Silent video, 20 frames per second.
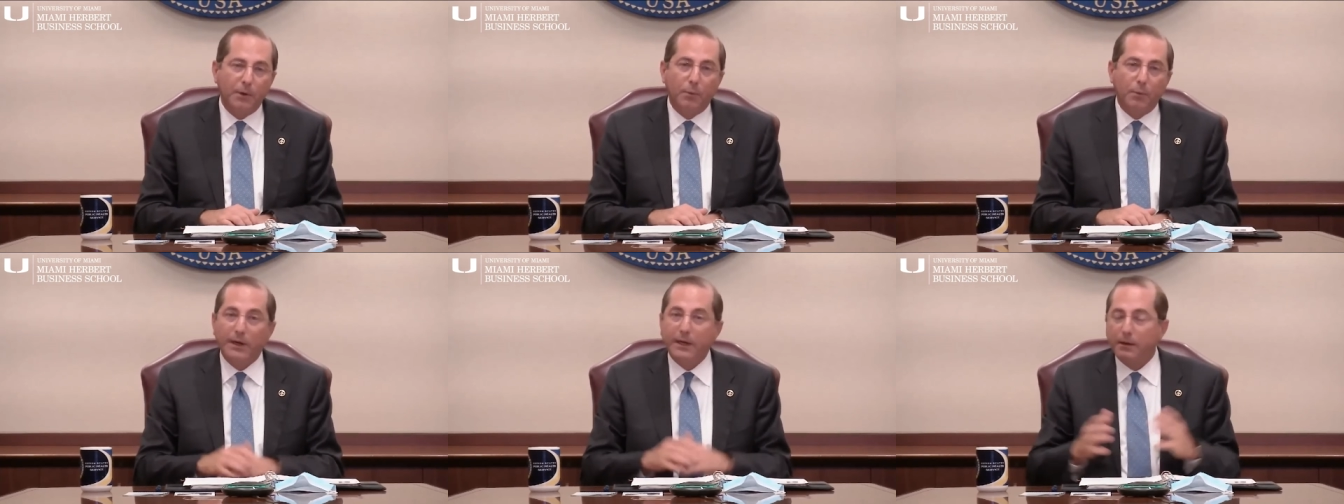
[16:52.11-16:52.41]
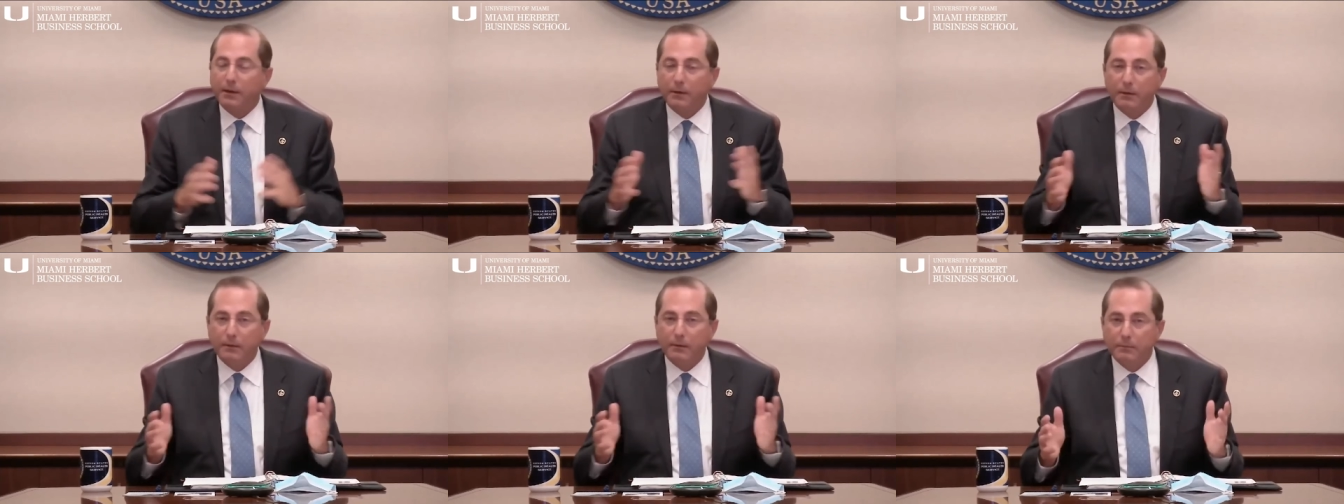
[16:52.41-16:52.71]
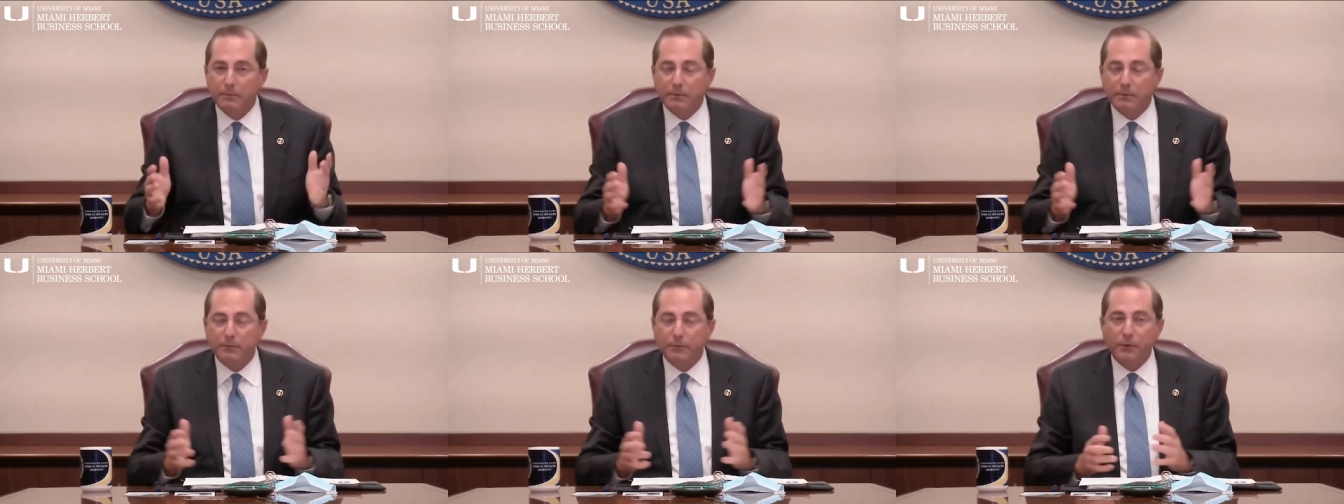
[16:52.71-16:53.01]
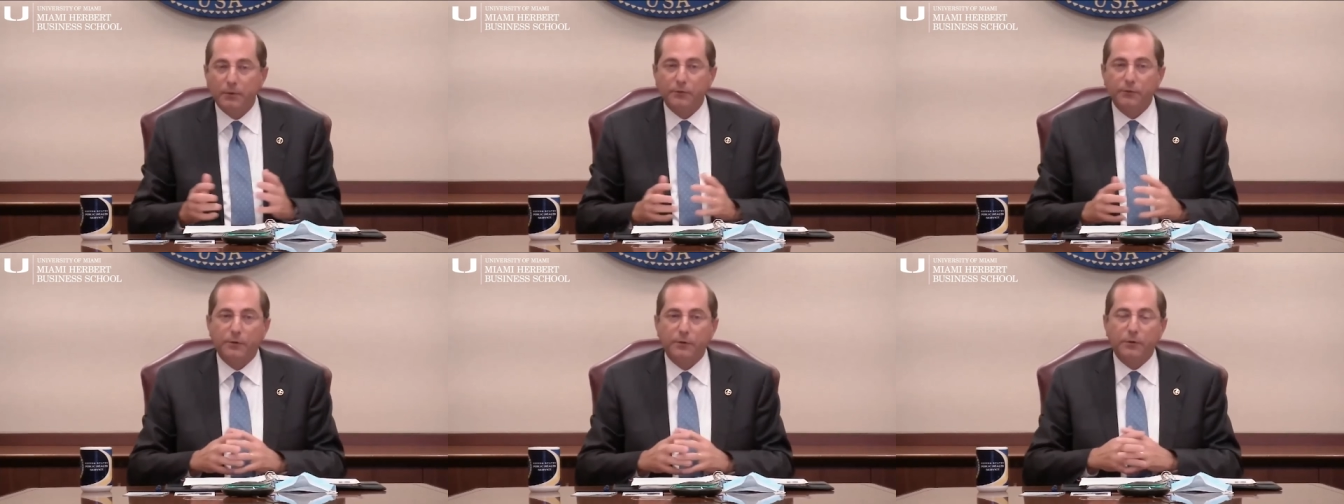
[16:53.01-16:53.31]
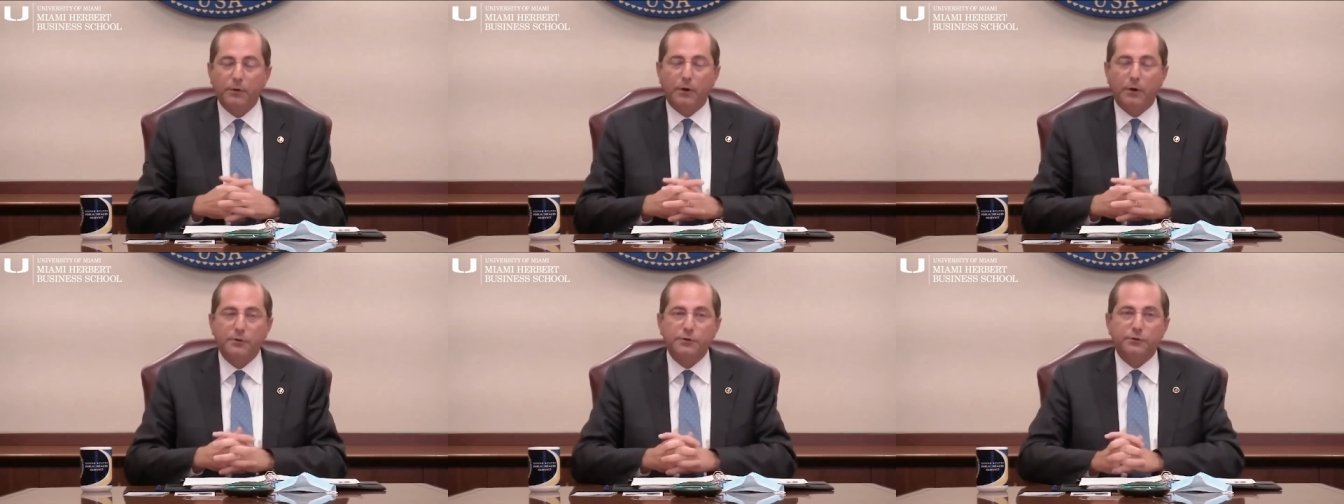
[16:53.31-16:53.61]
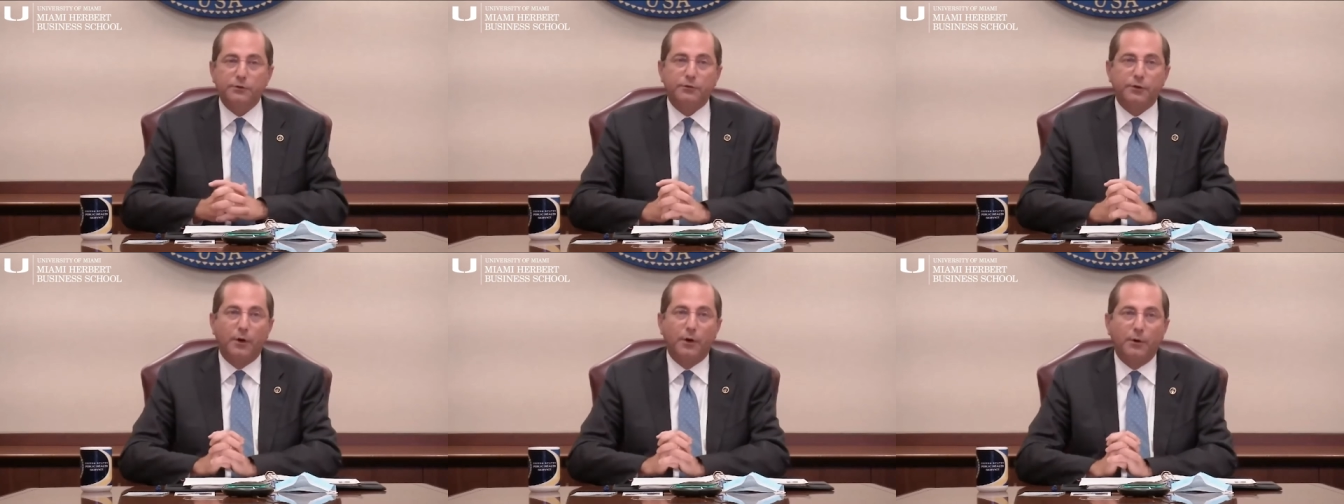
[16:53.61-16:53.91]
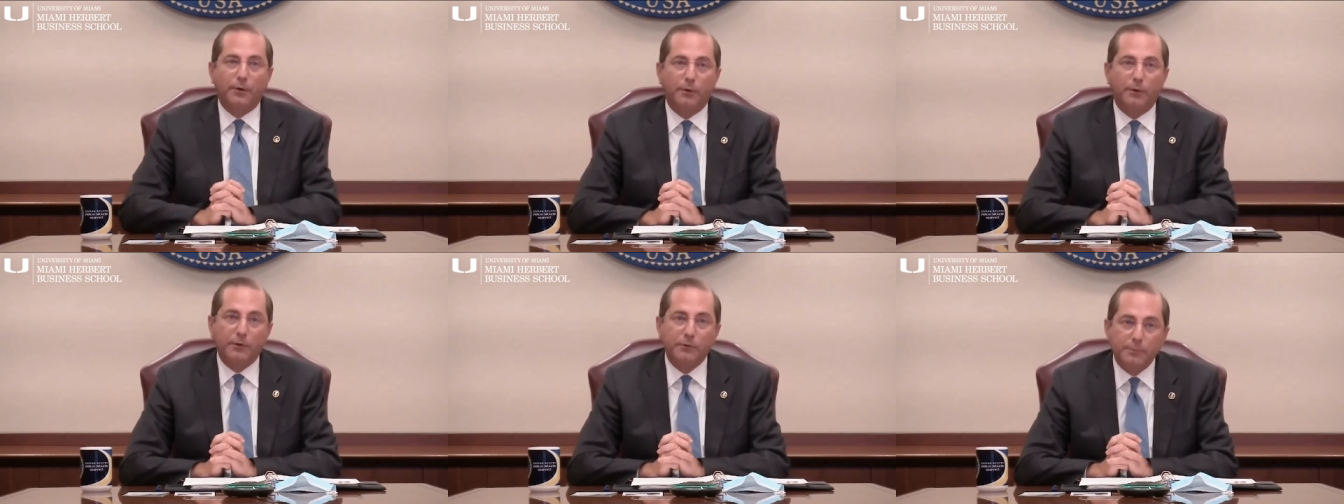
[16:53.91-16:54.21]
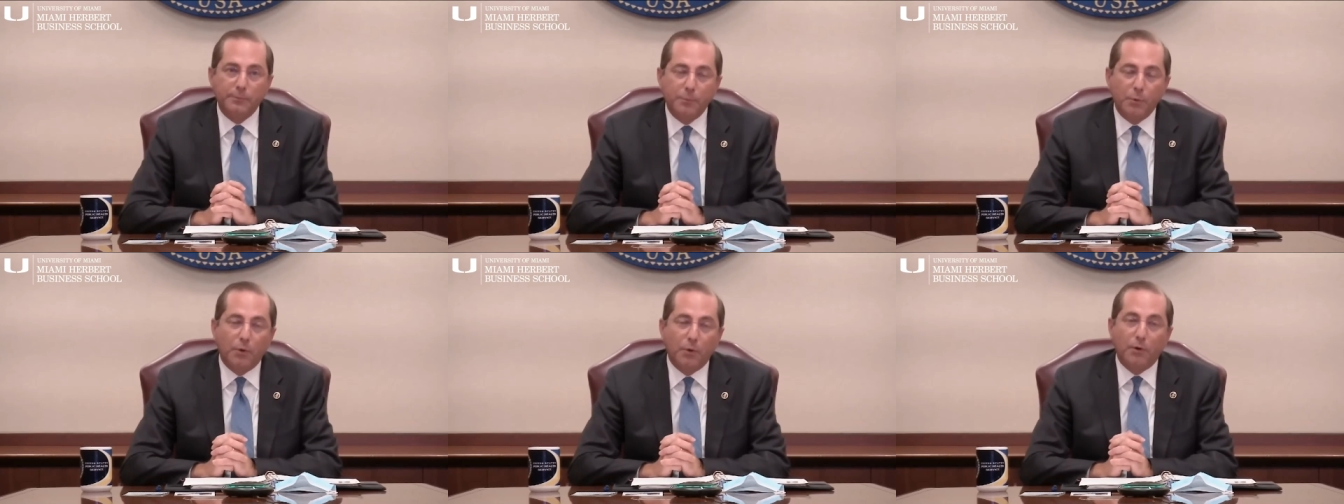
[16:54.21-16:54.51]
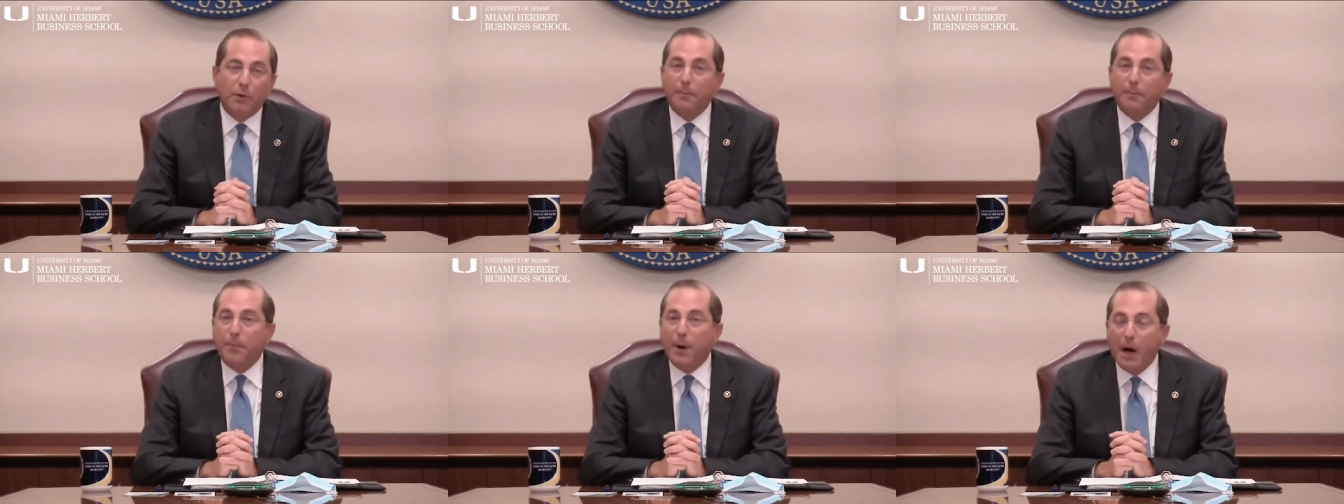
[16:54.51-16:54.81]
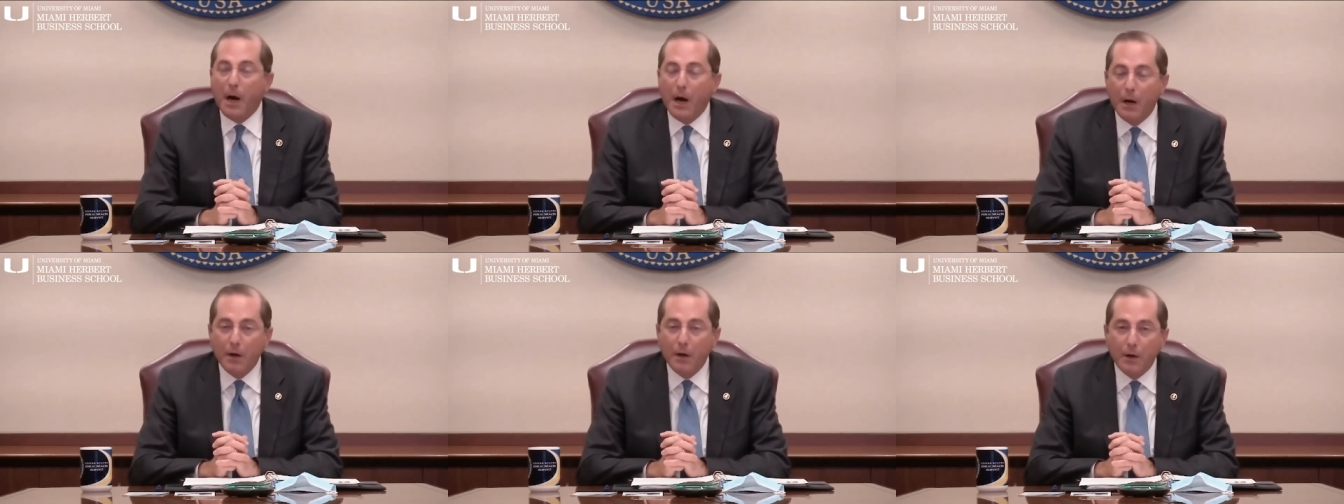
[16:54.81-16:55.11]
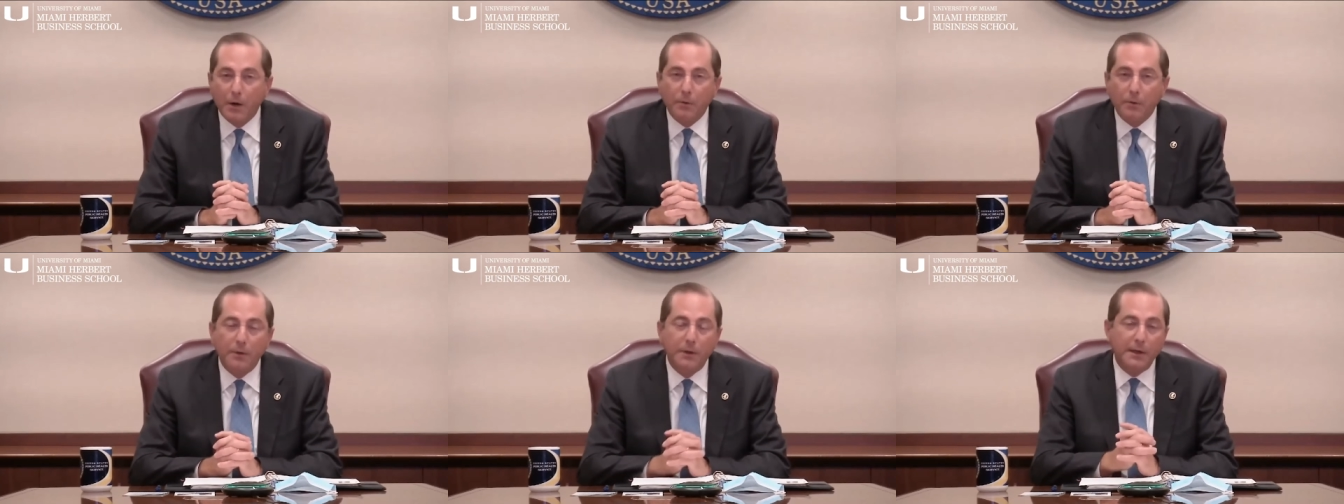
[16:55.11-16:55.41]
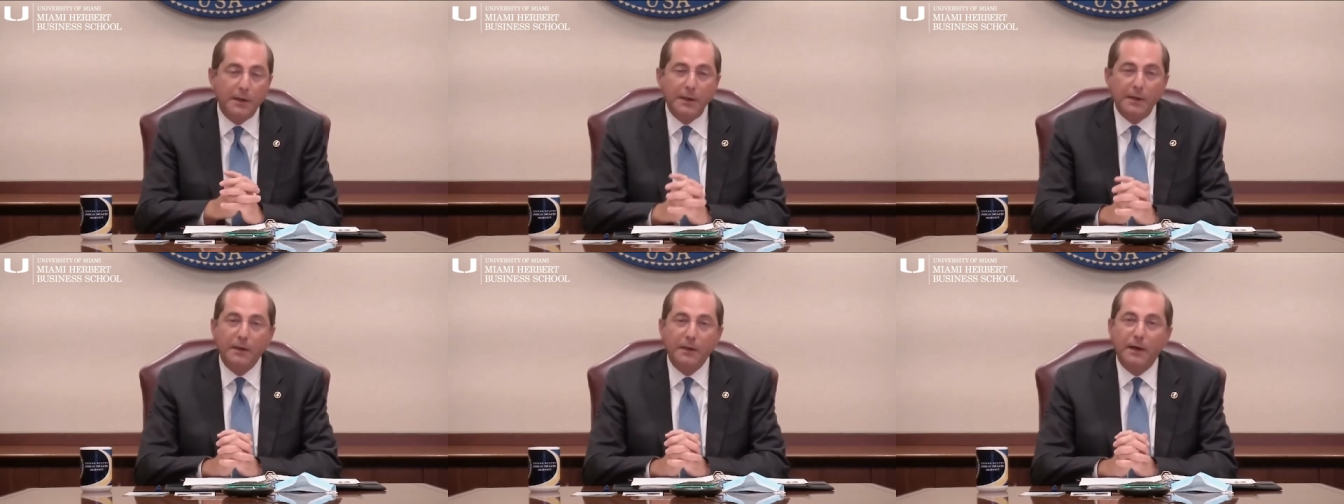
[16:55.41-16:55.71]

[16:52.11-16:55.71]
We are, of course, the largest donor and supporter of PAHO,